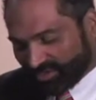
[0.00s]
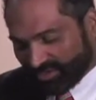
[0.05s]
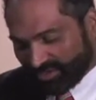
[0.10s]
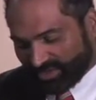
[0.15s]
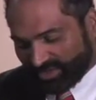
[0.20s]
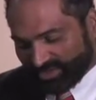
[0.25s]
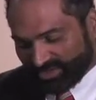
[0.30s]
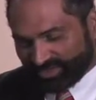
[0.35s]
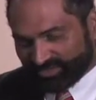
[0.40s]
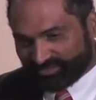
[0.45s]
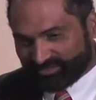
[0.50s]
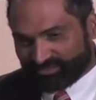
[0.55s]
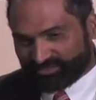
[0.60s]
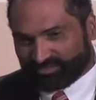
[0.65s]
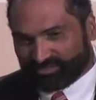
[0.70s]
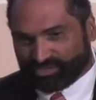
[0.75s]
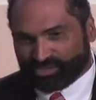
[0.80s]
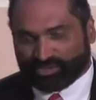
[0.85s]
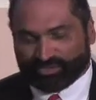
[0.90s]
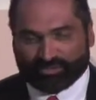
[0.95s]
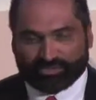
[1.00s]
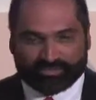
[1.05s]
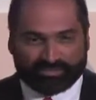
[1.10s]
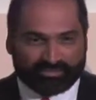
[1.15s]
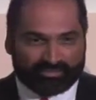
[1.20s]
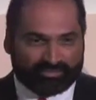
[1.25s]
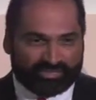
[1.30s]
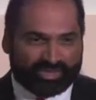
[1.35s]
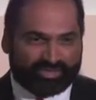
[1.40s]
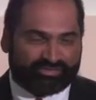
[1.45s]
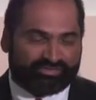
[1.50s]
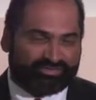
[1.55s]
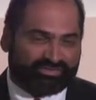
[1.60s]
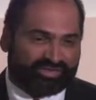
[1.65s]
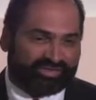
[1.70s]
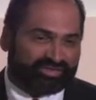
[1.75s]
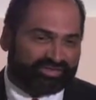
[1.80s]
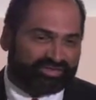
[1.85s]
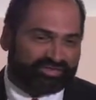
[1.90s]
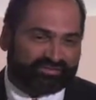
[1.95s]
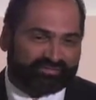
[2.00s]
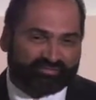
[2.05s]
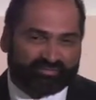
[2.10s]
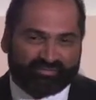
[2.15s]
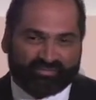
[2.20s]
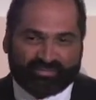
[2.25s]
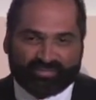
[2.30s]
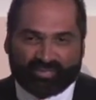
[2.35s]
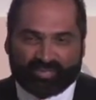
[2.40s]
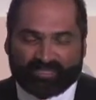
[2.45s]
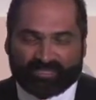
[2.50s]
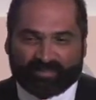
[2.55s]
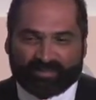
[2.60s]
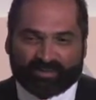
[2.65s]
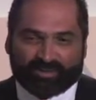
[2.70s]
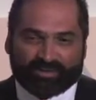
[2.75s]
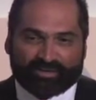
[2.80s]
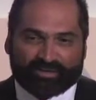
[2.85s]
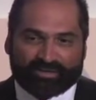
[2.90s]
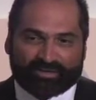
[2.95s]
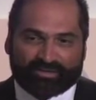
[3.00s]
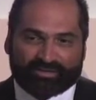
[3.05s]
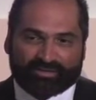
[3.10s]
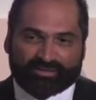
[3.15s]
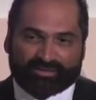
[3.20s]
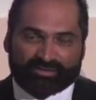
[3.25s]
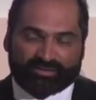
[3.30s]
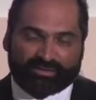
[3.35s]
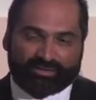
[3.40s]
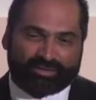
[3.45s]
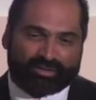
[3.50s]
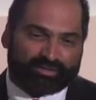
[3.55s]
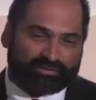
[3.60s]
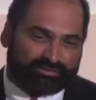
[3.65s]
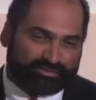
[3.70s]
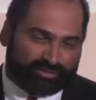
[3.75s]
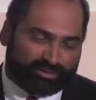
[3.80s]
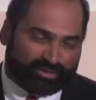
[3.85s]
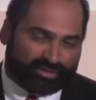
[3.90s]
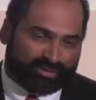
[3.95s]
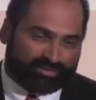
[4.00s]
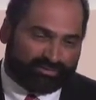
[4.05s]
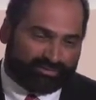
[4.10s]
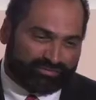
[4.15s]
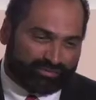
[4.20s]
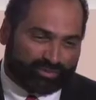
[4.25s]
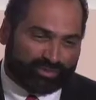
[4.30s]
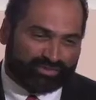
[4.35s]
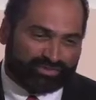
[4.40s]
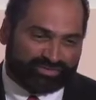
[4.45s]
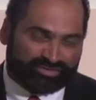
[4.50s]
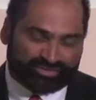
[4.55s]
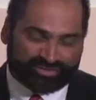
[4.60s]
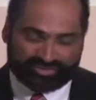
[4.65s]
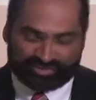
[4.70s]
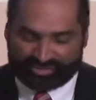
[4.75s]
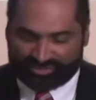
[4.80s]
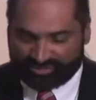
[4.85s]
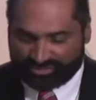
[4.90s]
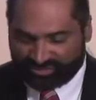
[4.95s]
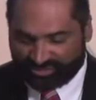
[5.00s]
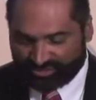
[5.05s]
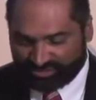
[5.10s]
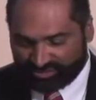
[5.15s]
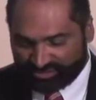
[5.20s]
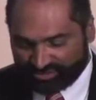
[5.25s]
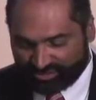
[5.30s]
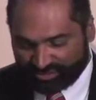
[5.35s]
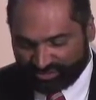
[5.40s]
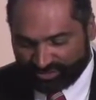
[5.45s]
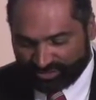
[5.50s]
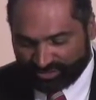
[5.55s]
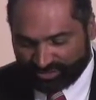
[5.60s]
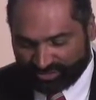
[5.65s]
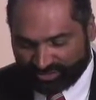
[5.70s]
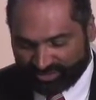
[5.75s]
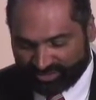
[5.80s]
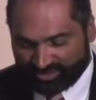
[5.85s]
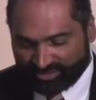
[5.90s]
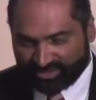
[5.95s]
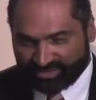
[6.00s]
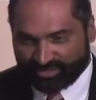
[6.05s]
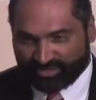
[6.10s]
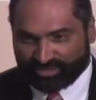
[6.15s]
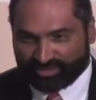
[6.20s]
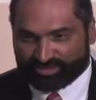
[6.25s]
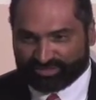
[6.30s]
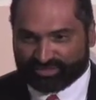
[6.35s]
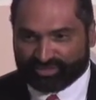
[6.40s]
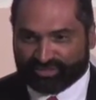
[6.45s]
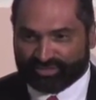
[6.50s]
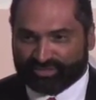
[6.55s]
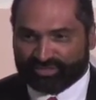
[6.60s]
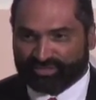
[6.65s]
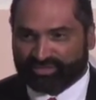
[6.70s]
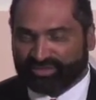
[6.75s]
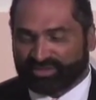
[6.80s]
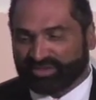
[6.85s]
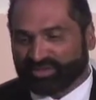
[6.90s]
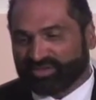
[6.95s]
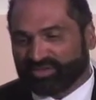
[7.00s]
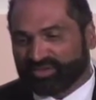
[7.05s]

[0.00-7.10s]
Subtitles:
and you know, benefit our forces and citizens here, and also